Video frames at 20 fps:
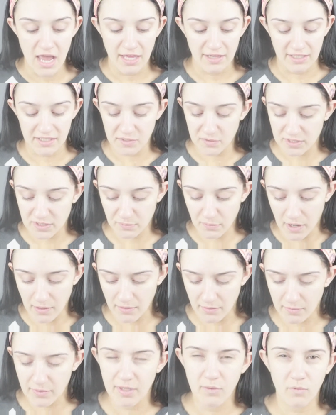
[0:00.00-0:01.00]
This was
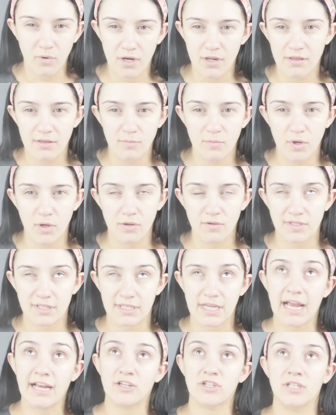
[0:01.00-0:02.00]
probably one of the
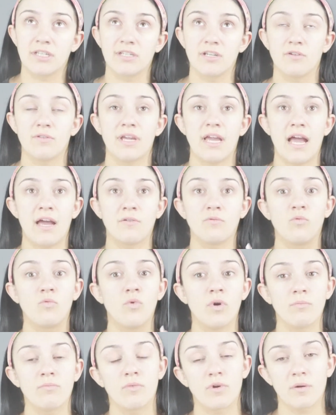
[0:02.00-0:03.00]
most, actually no, they had
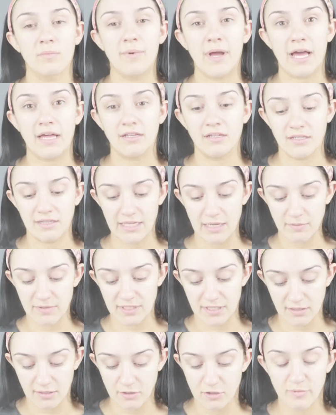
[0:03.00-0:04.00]
one more palette that was
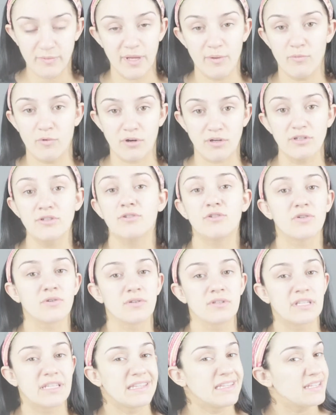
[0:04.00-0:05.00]
a little bit more
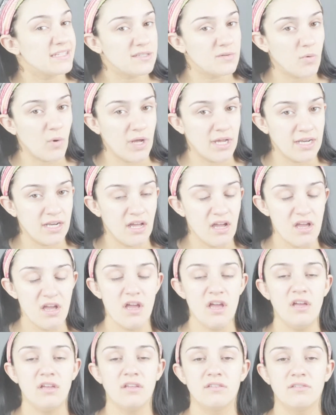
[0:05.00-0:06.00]
neutral than this one.
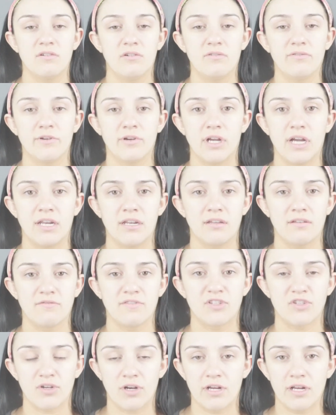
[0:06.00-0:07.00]
So if you're kind of
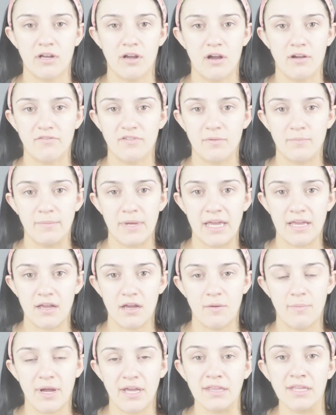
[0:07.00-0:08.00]
starting off in
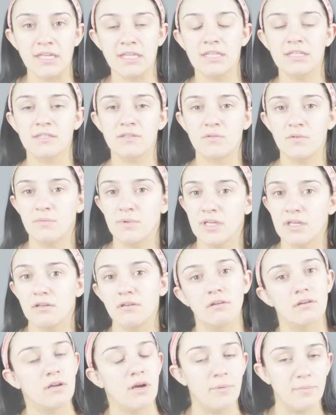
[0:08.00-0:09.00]
makeup, I think this would be a
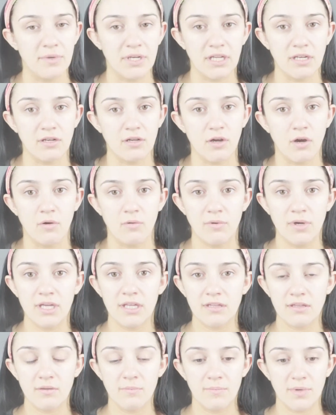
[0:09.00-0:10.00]
good company to go
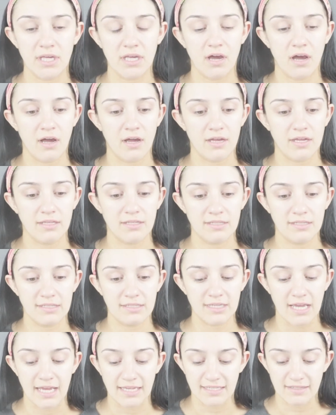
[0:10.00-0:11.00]
with,
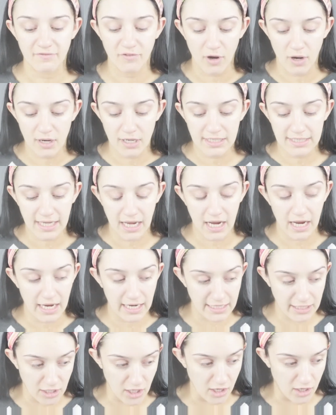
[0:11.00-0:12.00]
because as far as
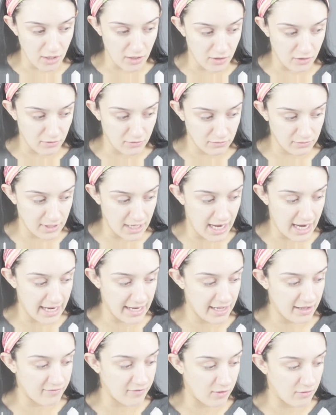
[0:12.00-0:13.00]
I know, I
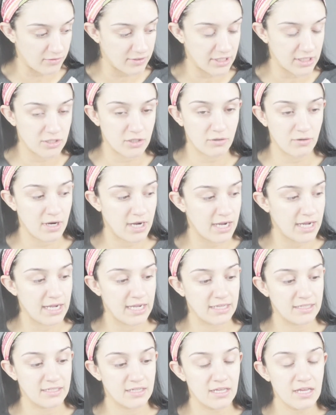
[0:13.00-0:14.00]
have only
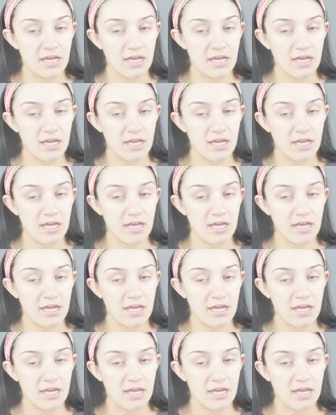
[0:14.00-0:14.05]
tried